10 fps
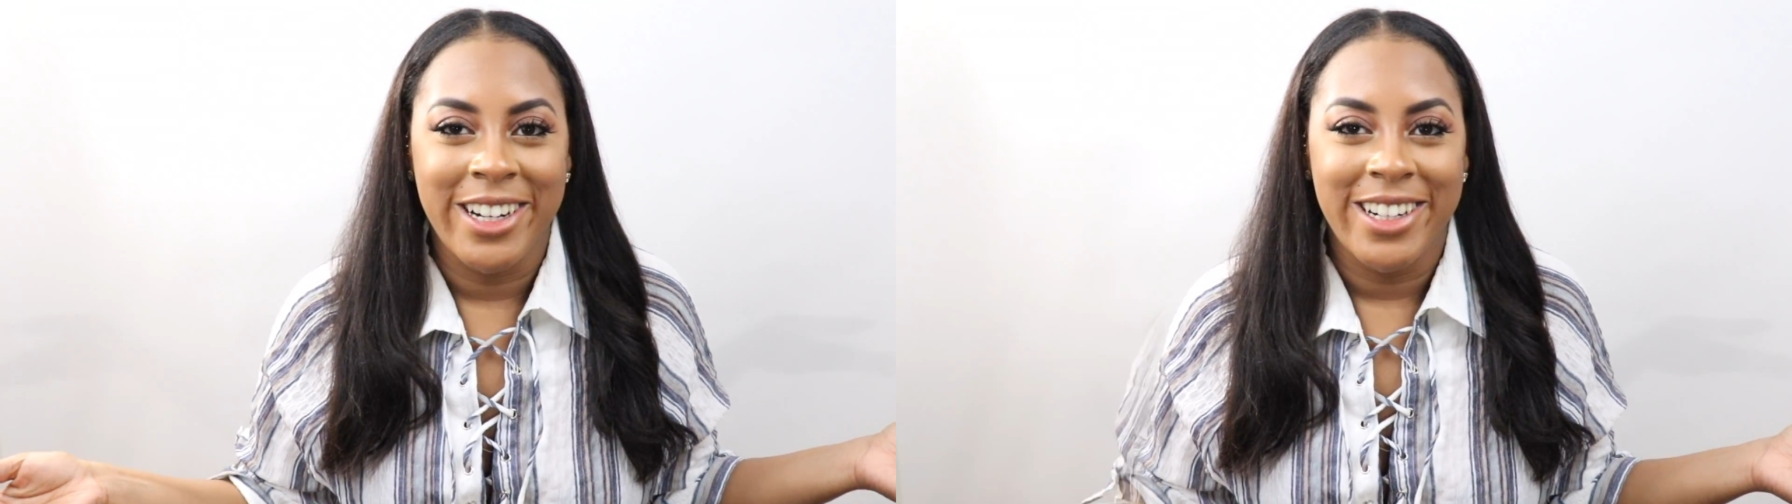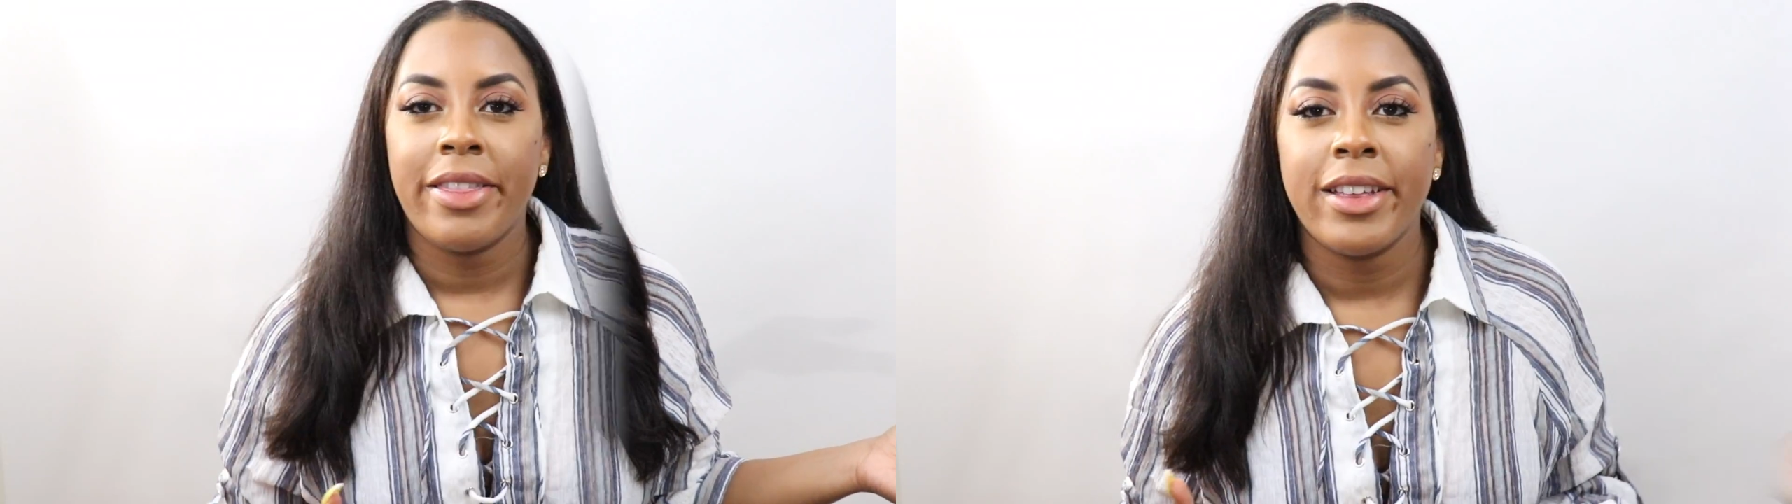
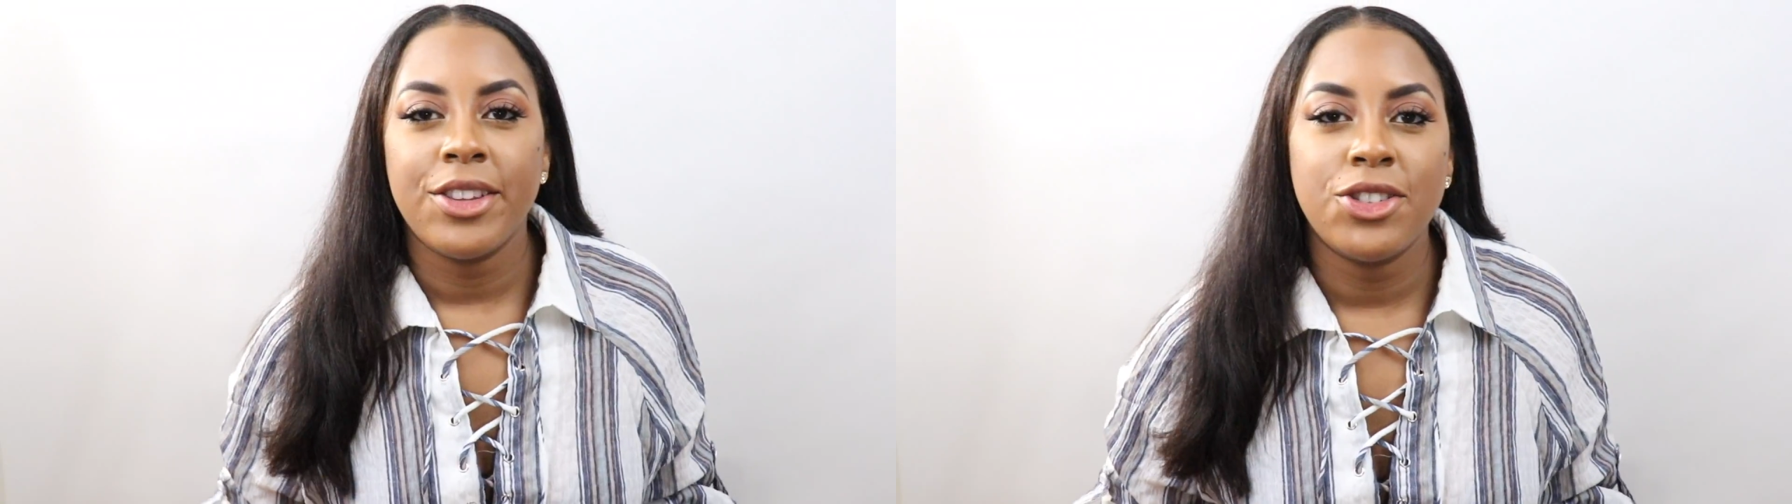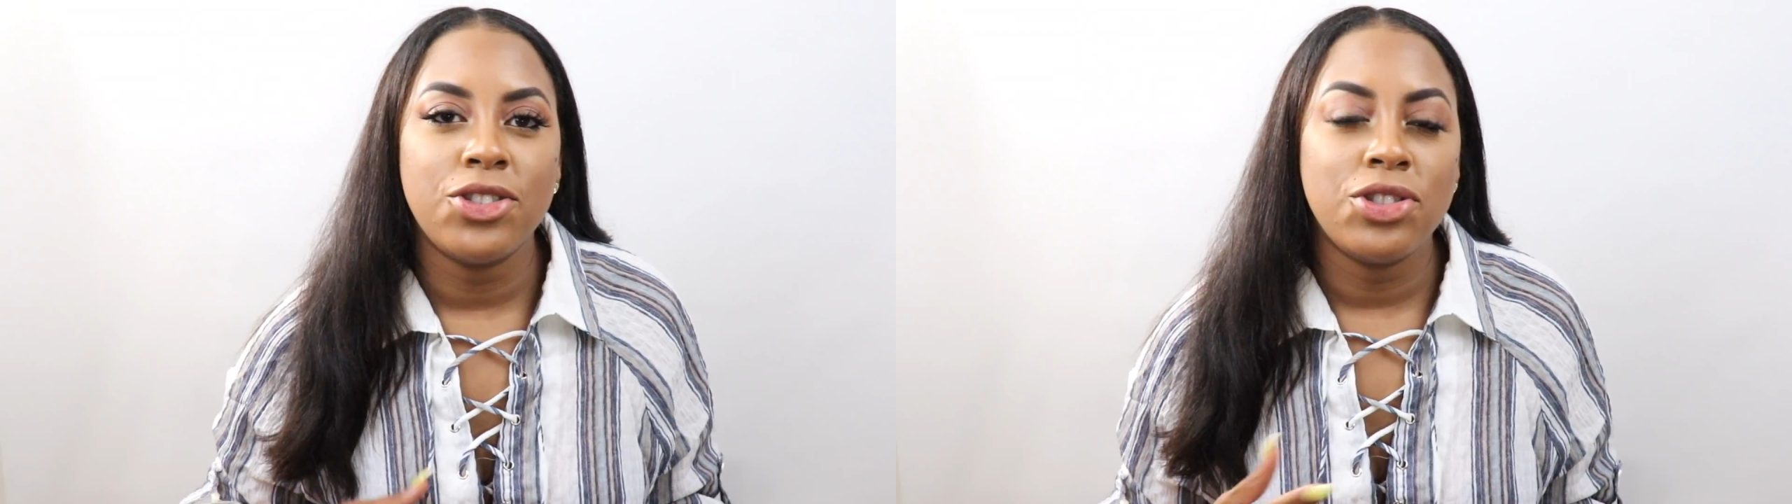I think
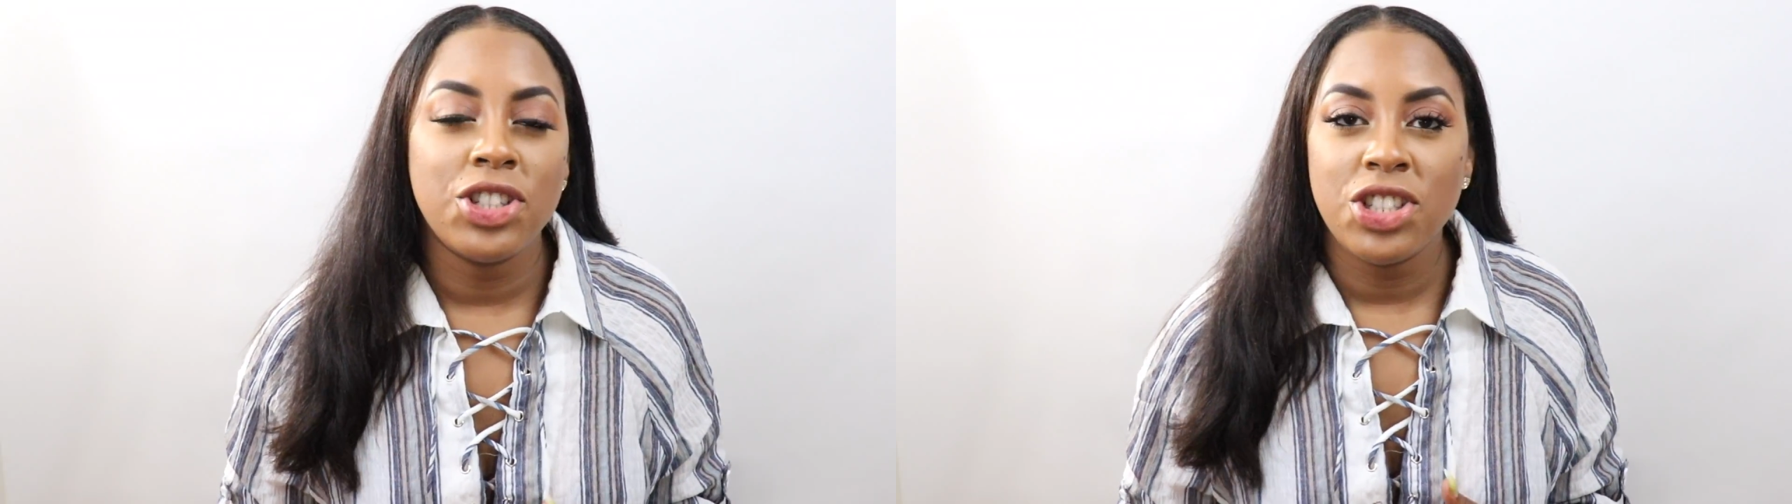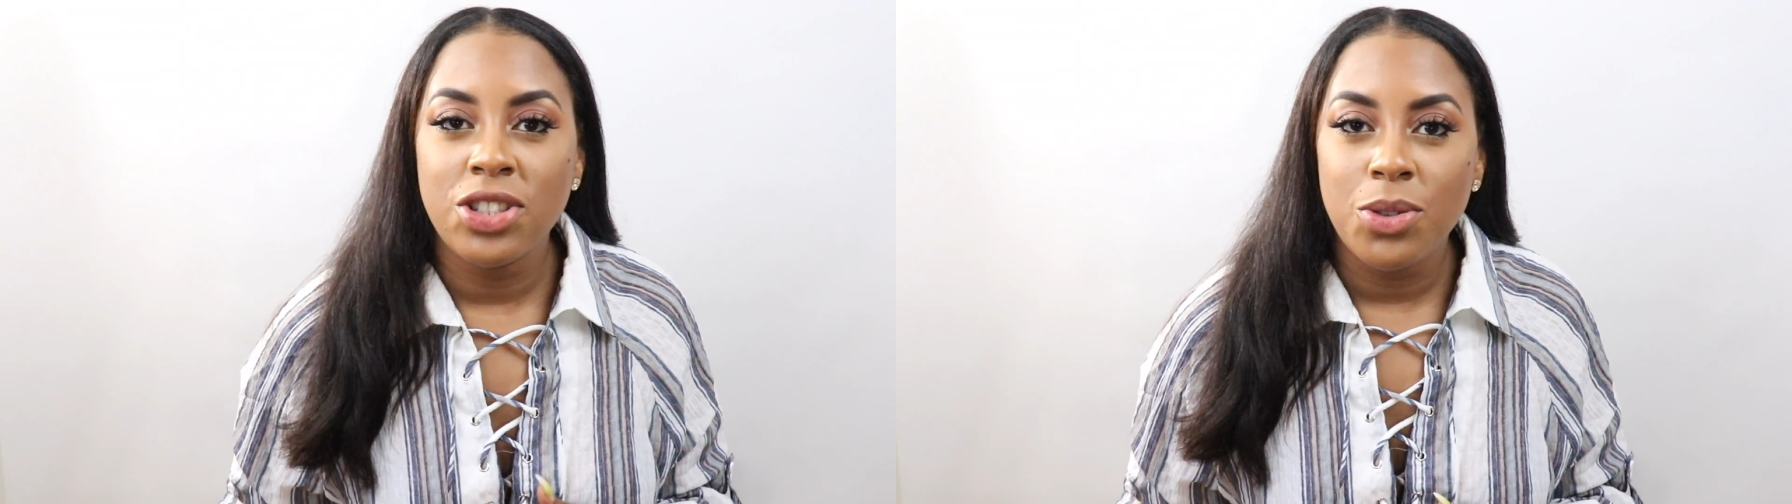the
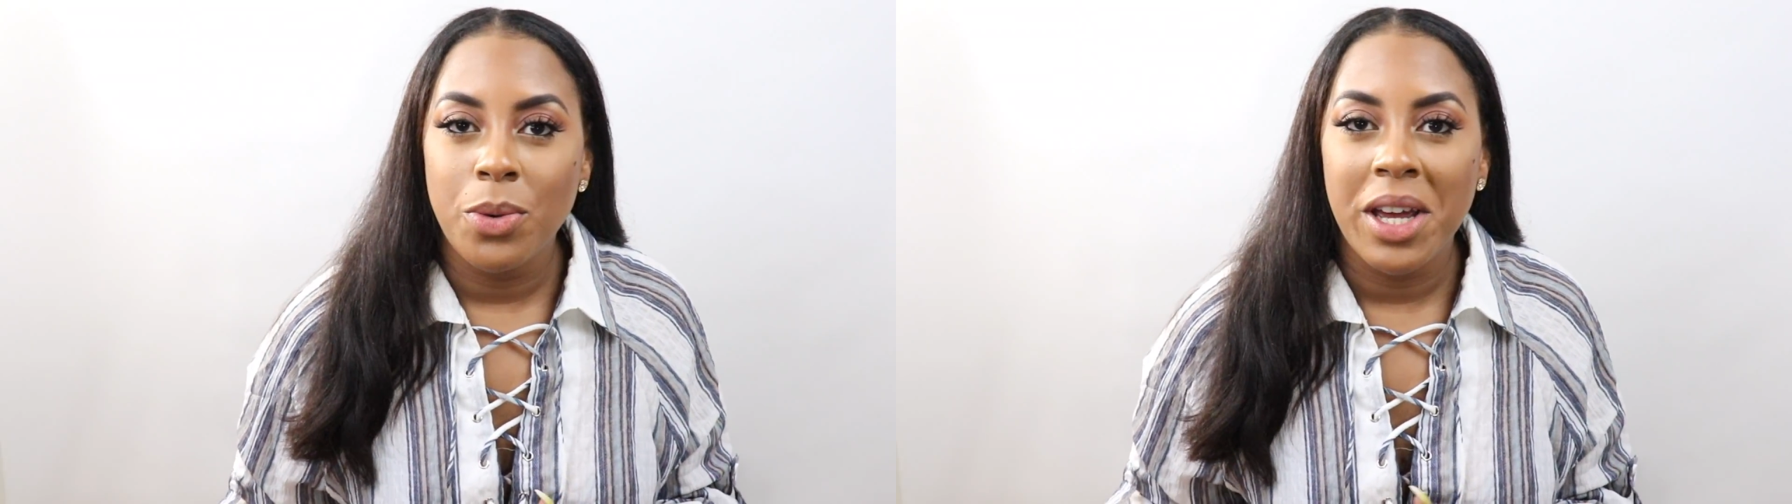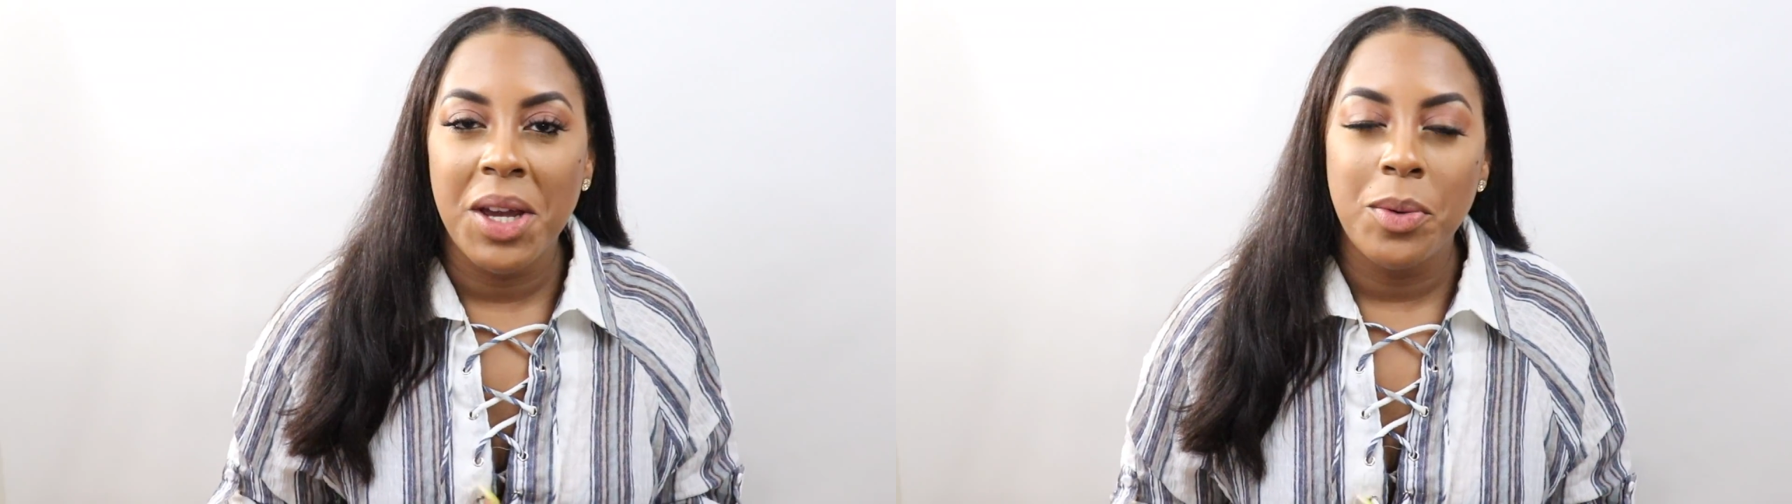traditional way